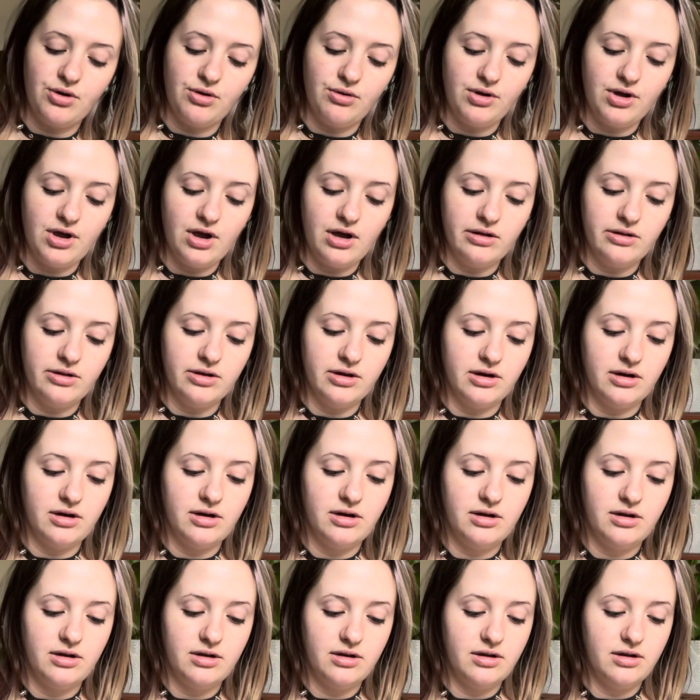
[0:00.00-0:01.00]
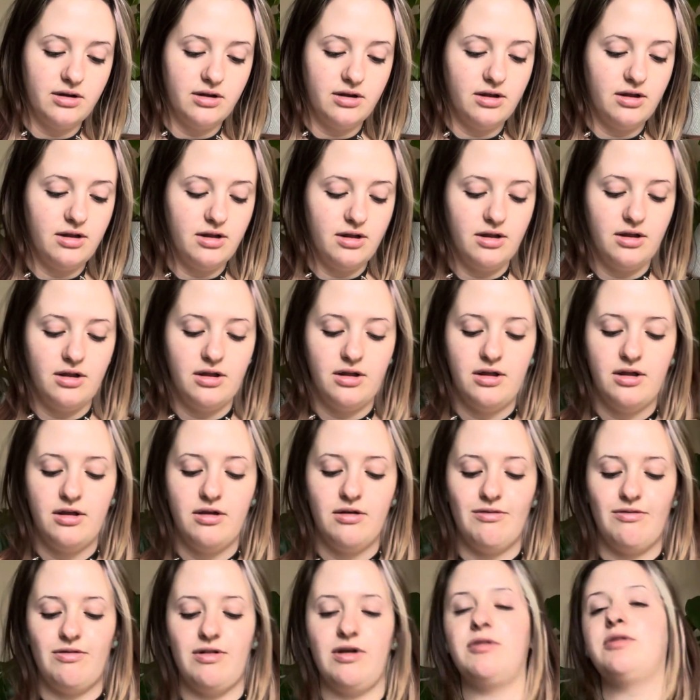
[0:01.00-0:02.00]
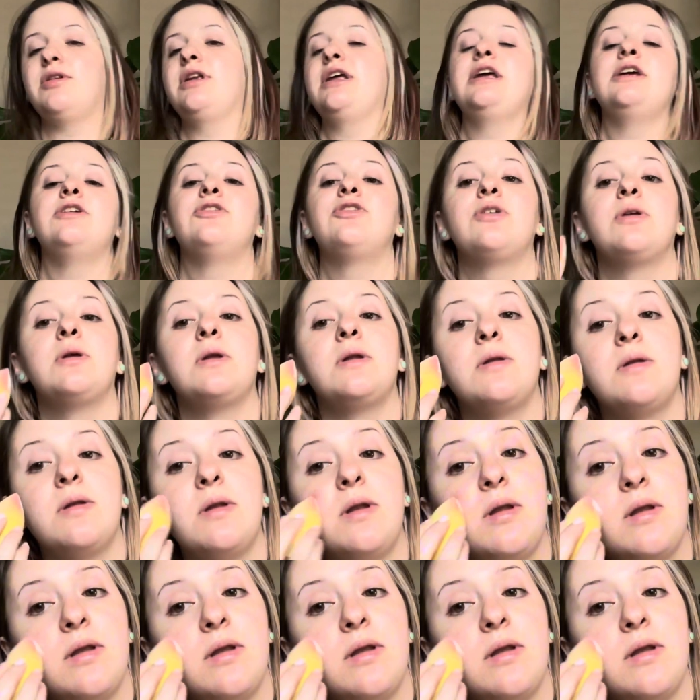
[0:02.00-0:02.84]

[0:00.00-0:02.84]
Color foundation.